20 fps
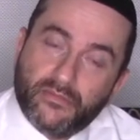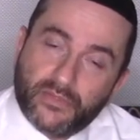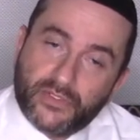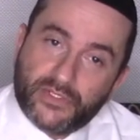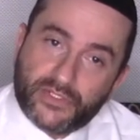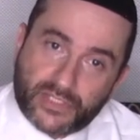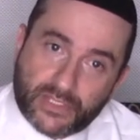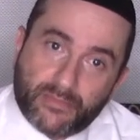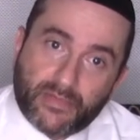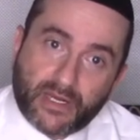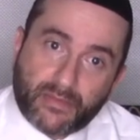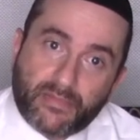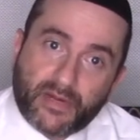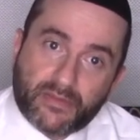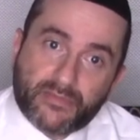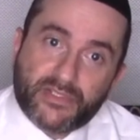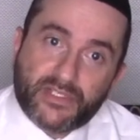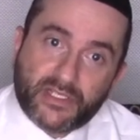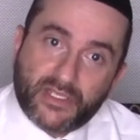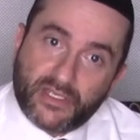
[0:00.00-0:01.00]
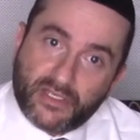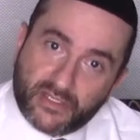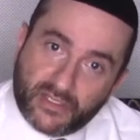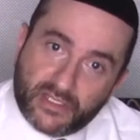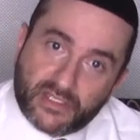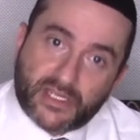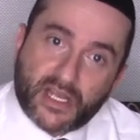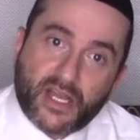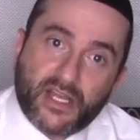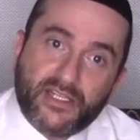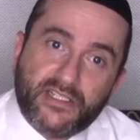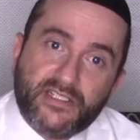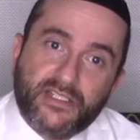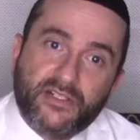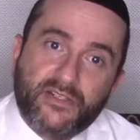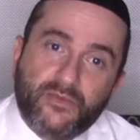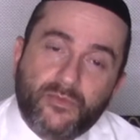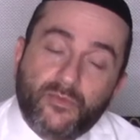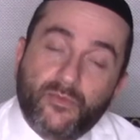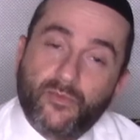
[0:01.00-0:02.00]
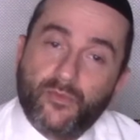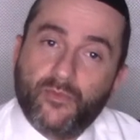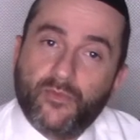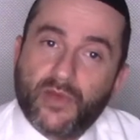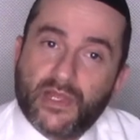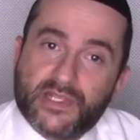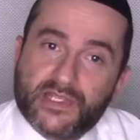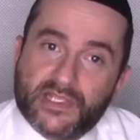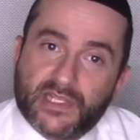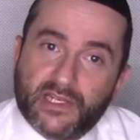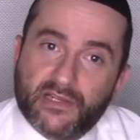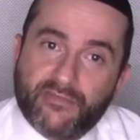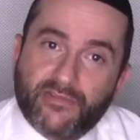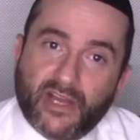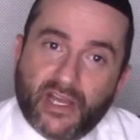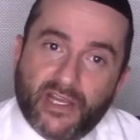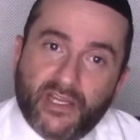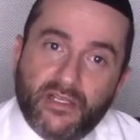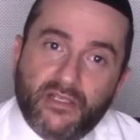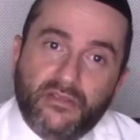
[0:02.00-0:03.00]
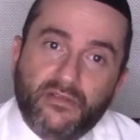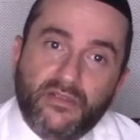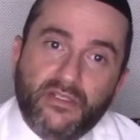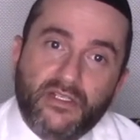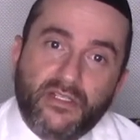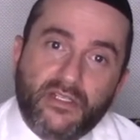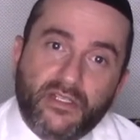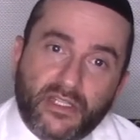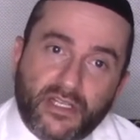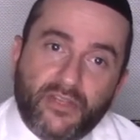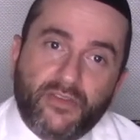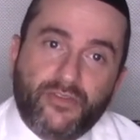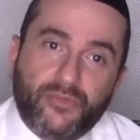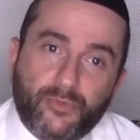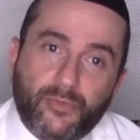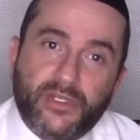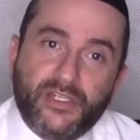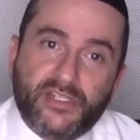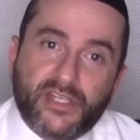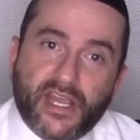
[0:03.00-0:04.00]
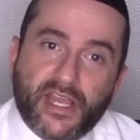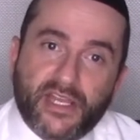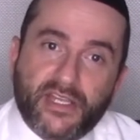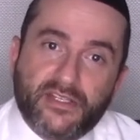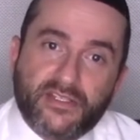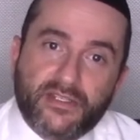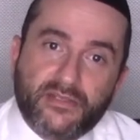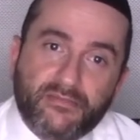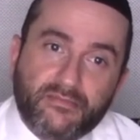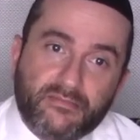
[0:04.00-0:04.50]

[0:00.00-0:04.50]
Chimen Abramsky, he died. When's the Levaya? In 3 days.